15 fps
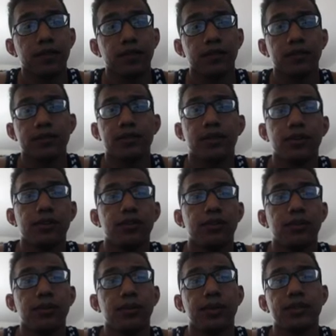and return it
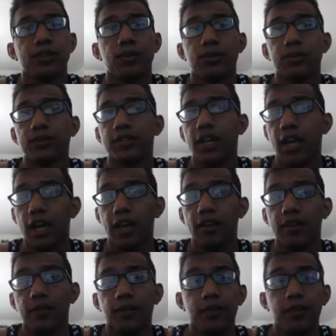to its owner's hand.